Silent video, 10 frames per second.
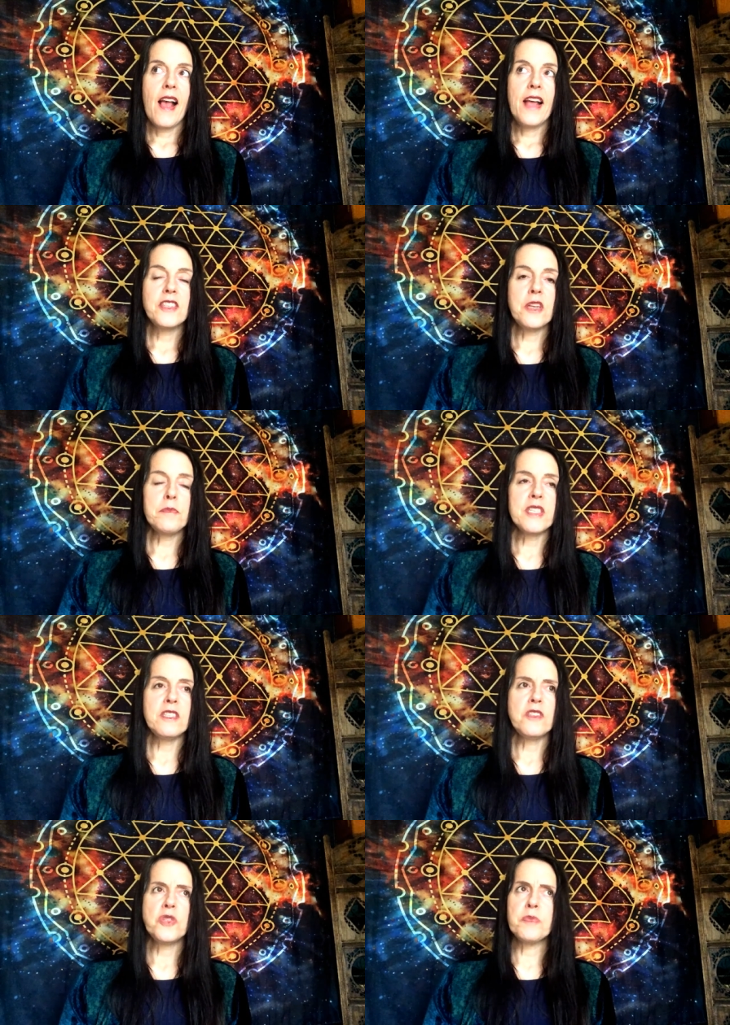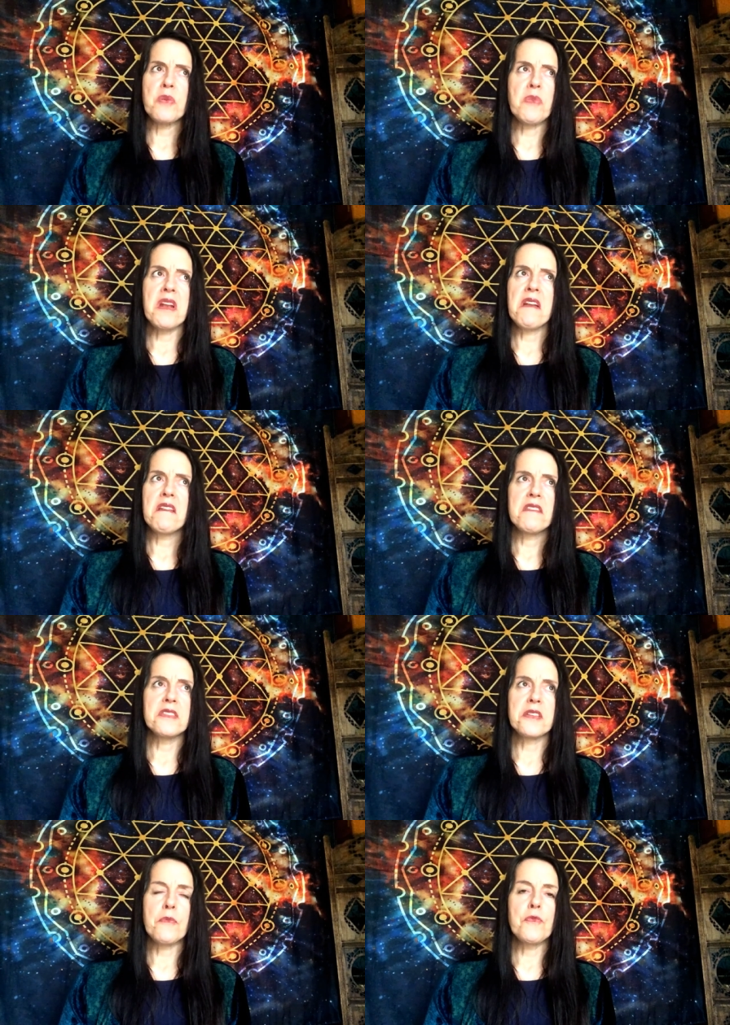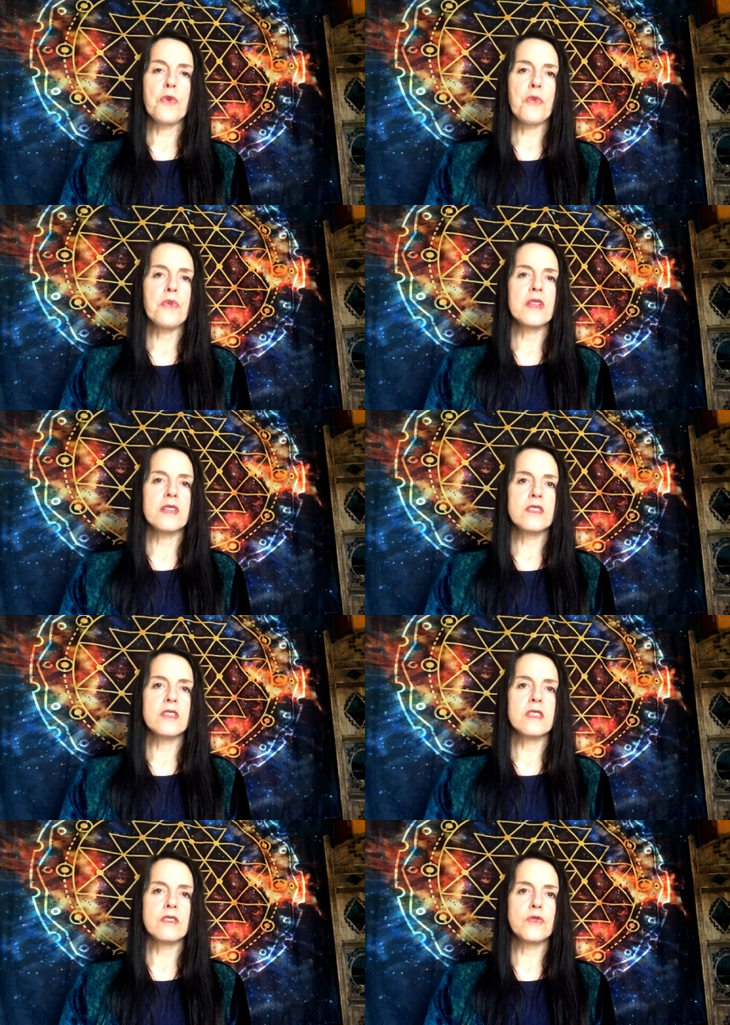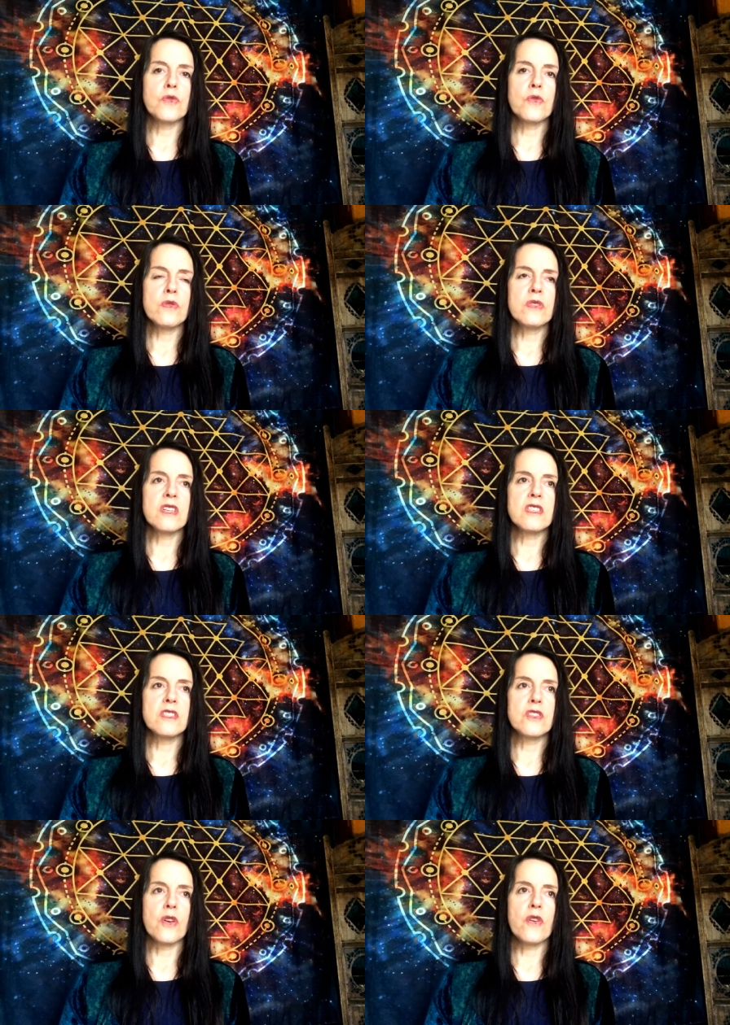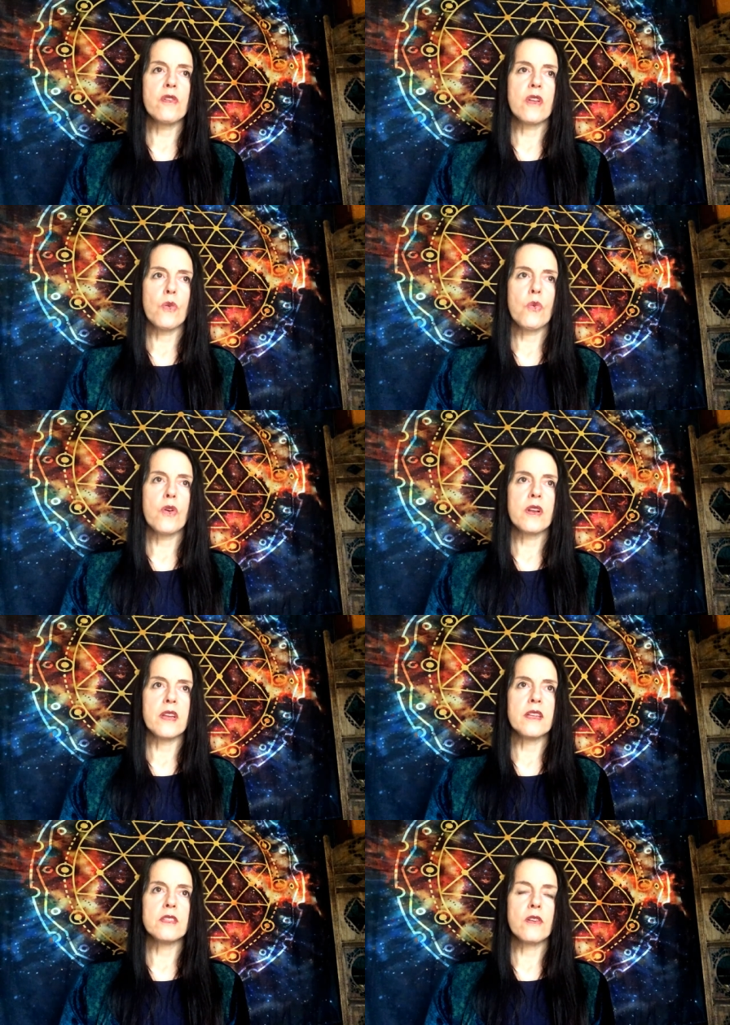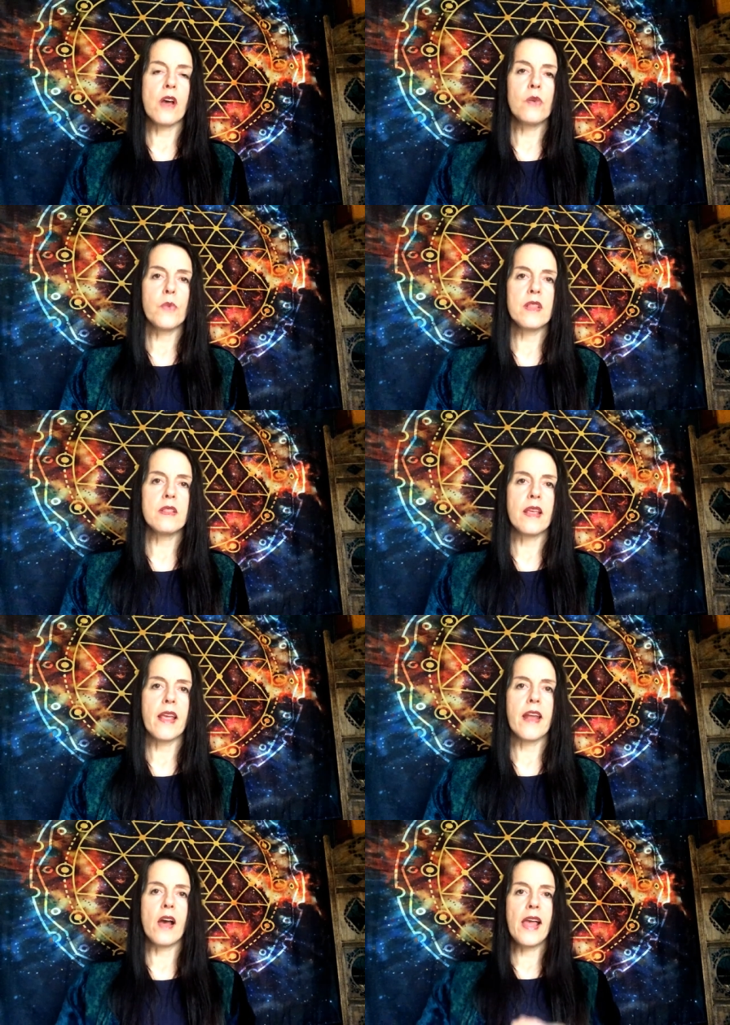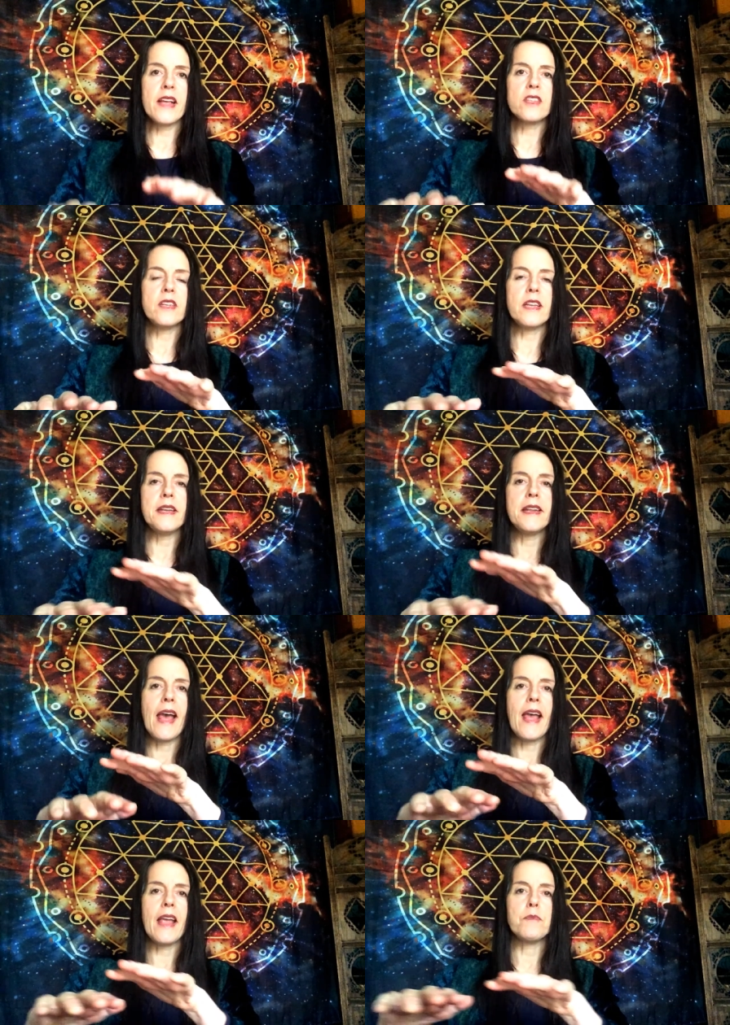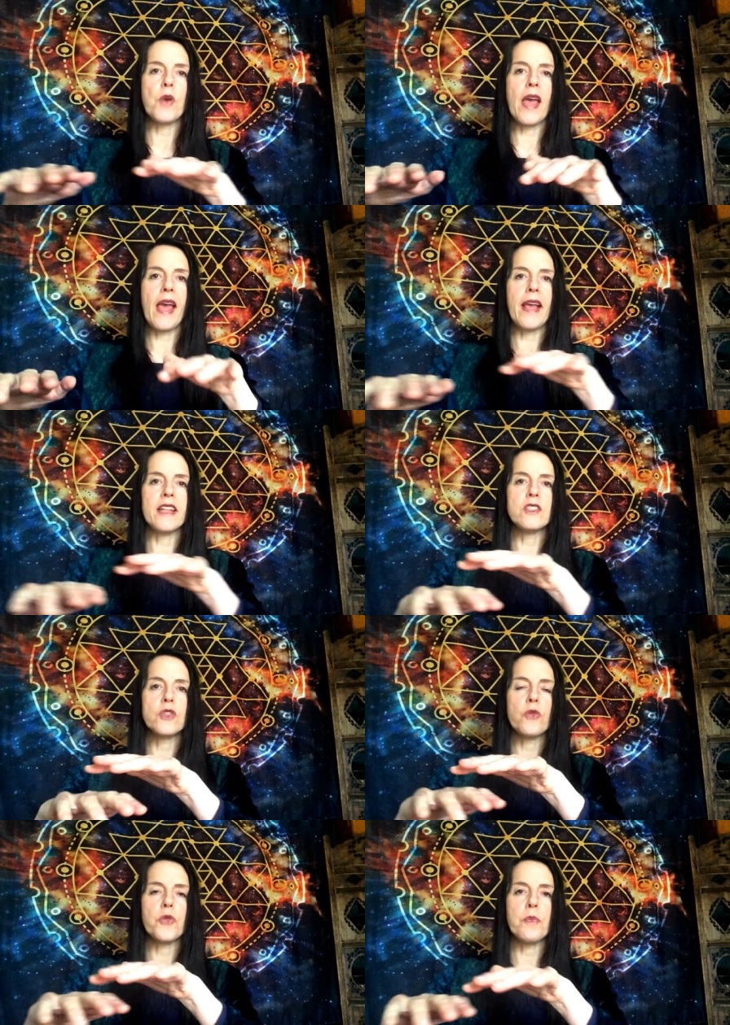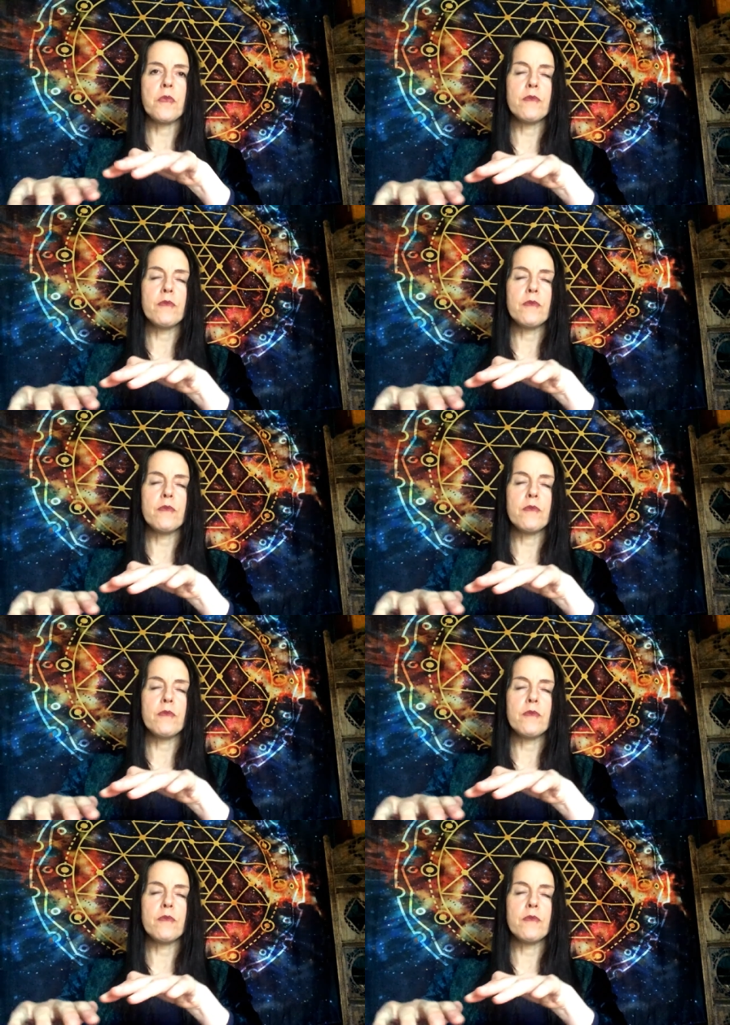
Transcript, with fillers: And she messaged me and went, there's something wrong with these chest of drawers. I just don't know what it is. And I went there and I actually laid my hands on them.